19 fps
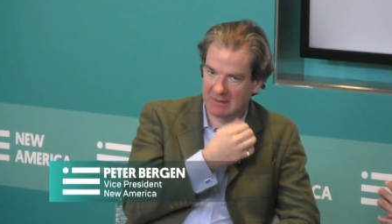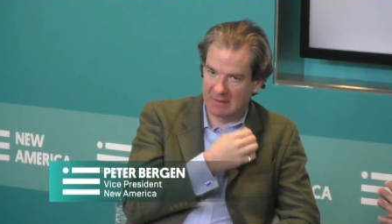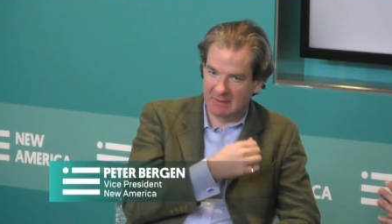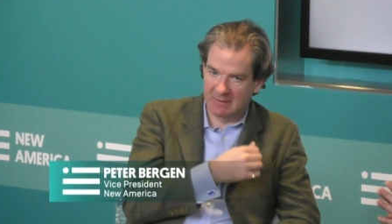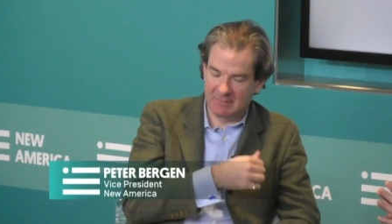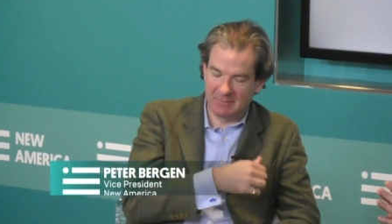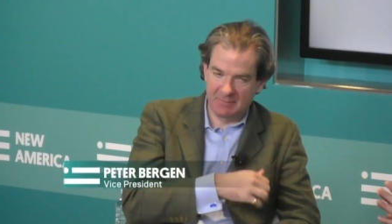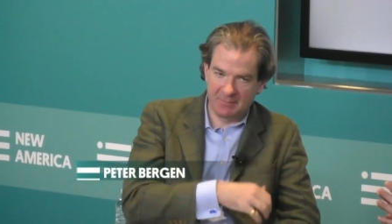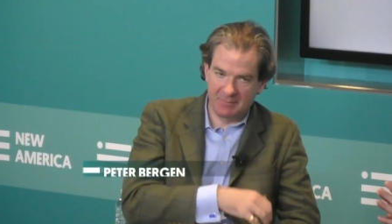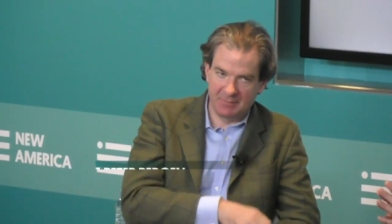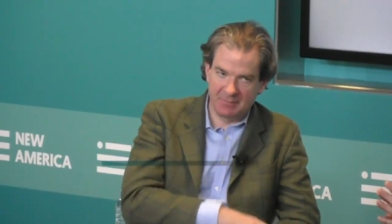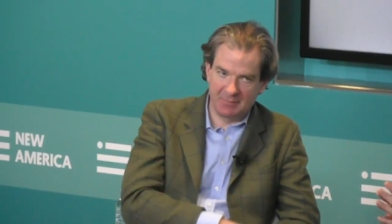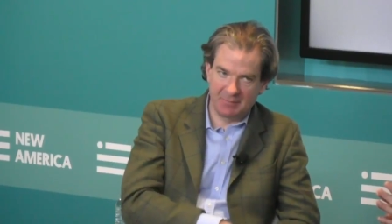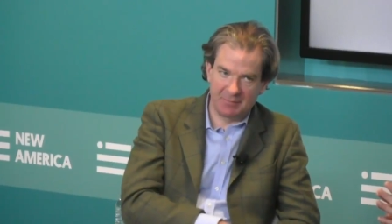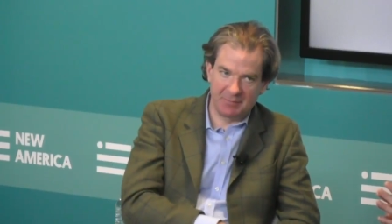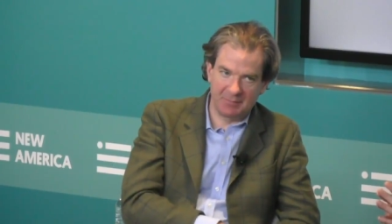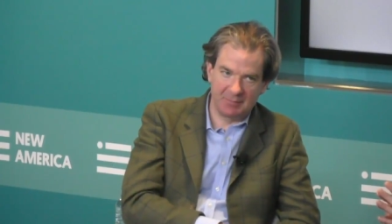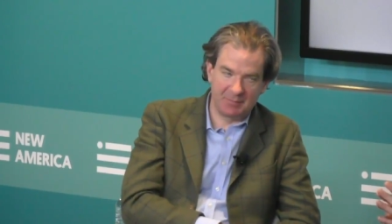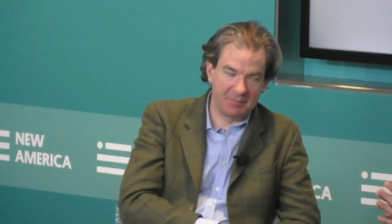And uh,
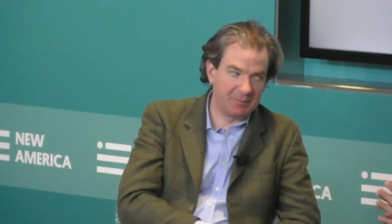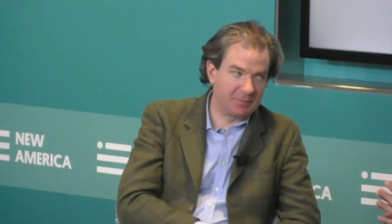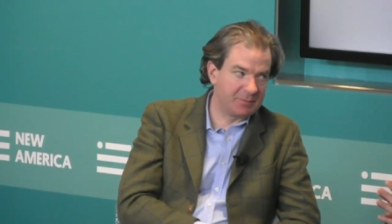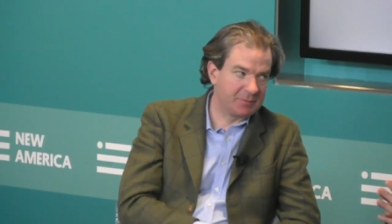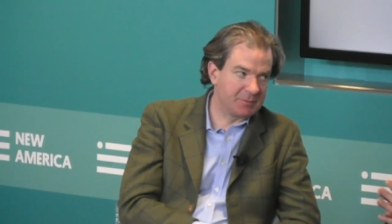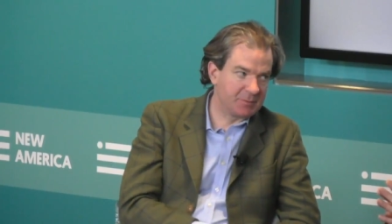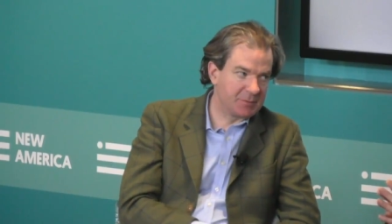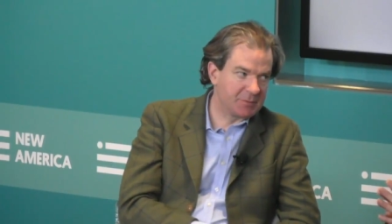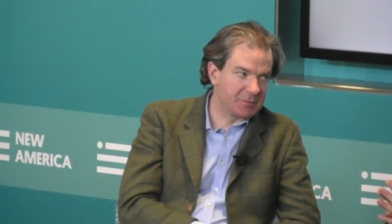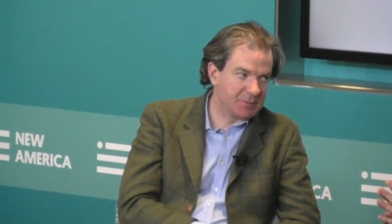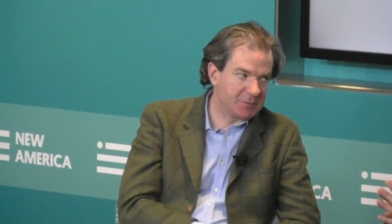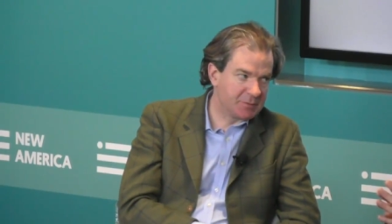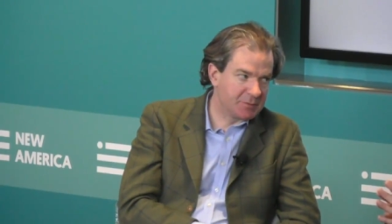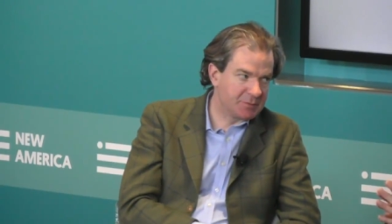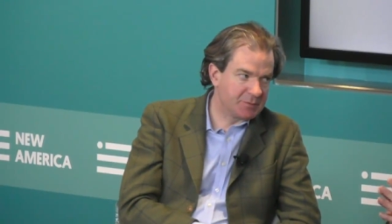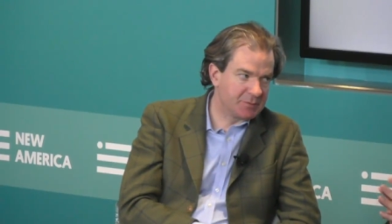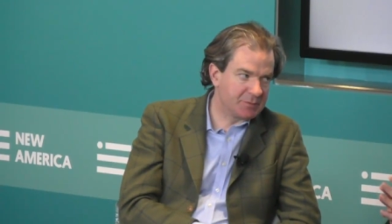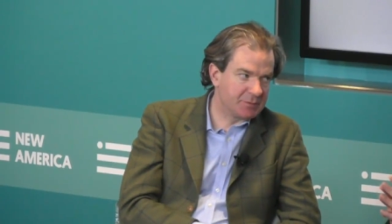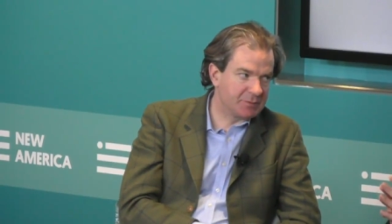I would say they've
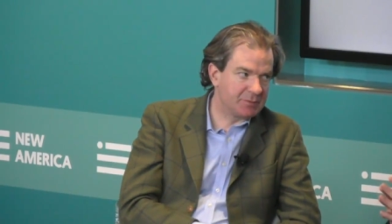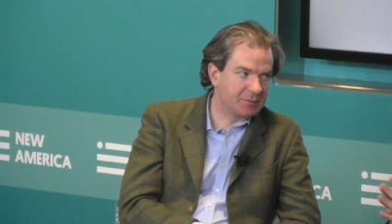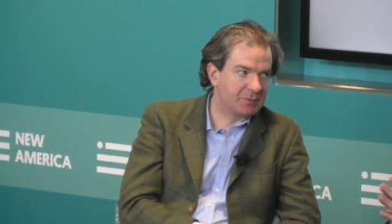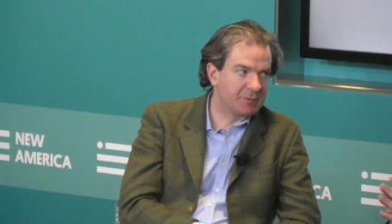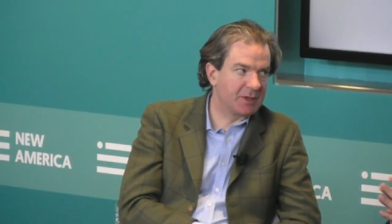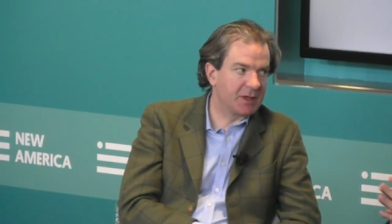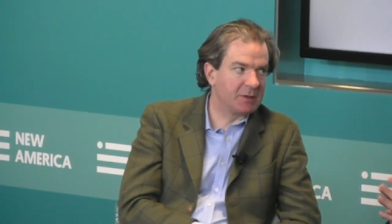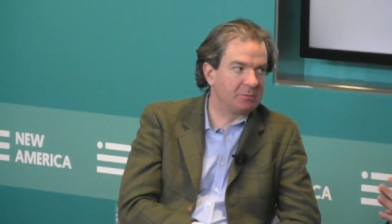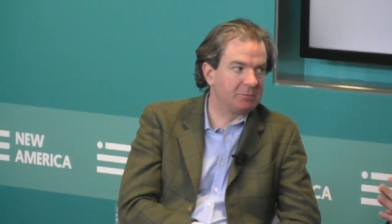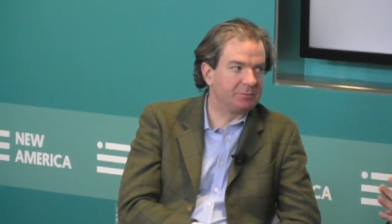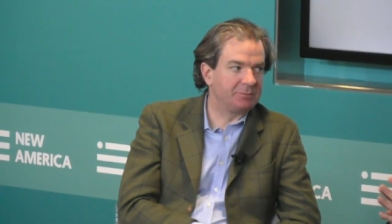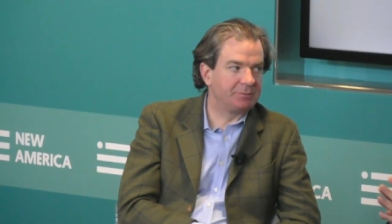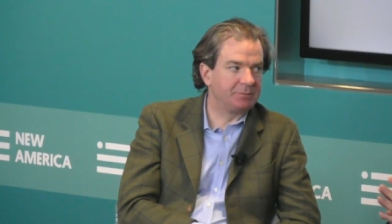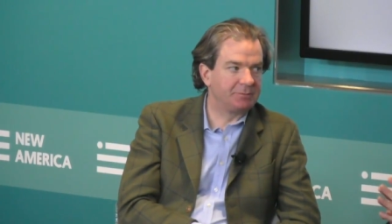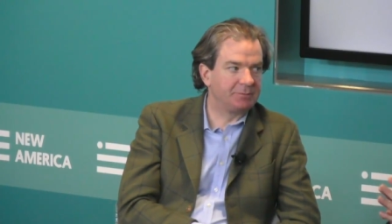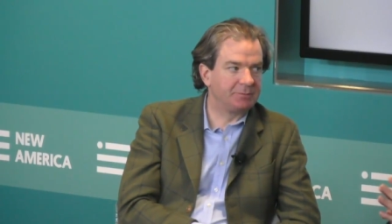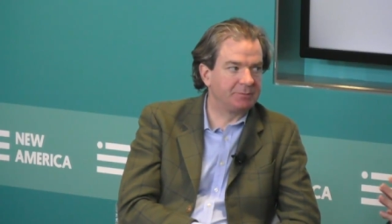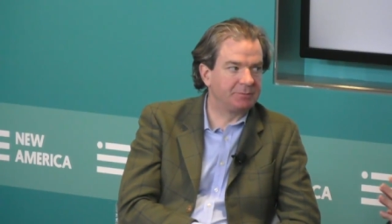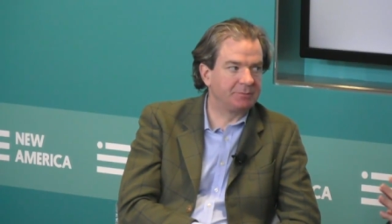probably got
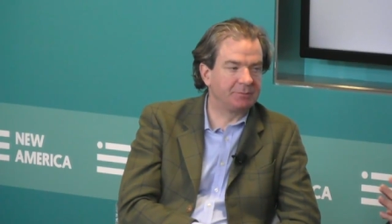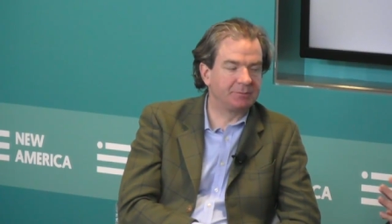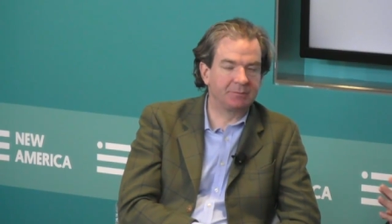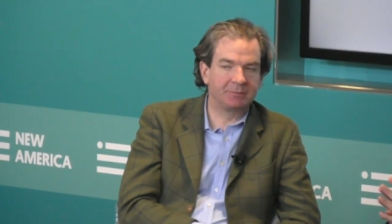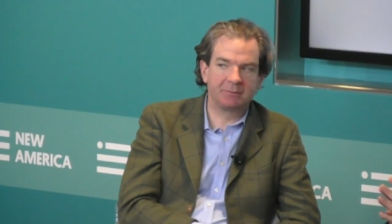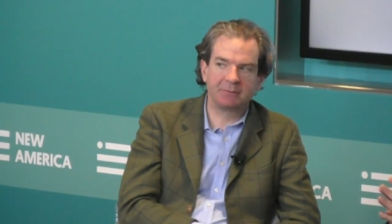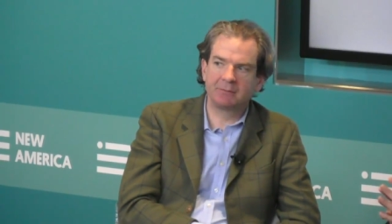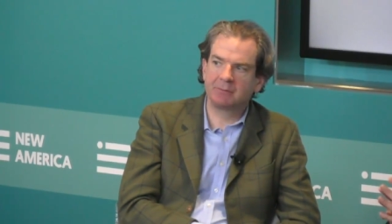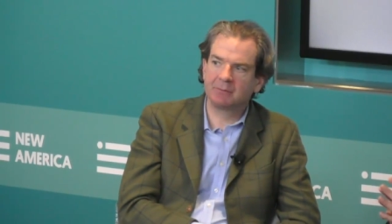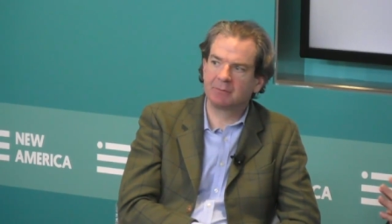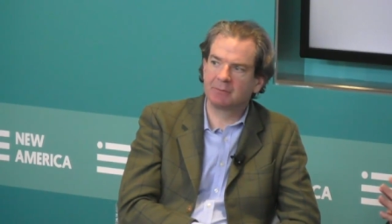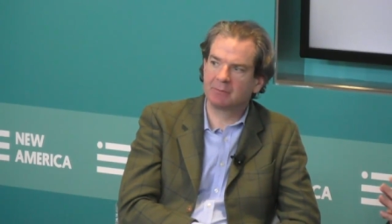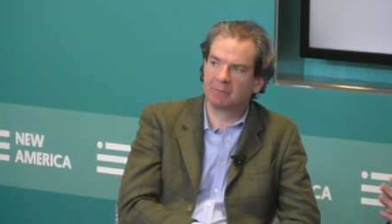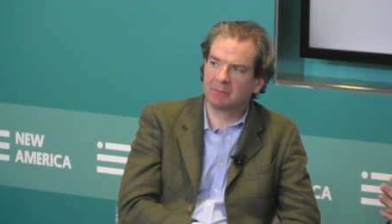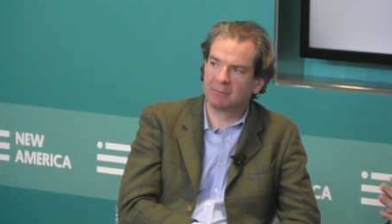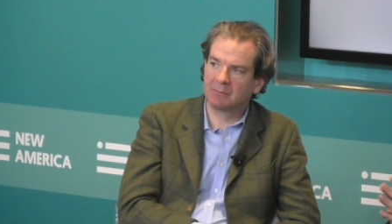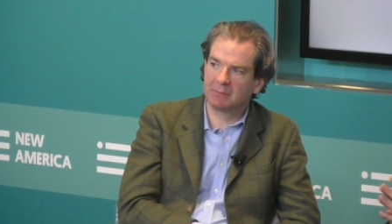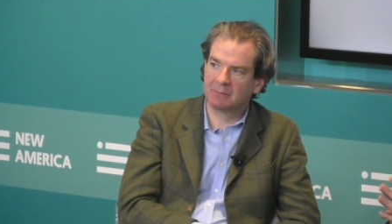somewhere around a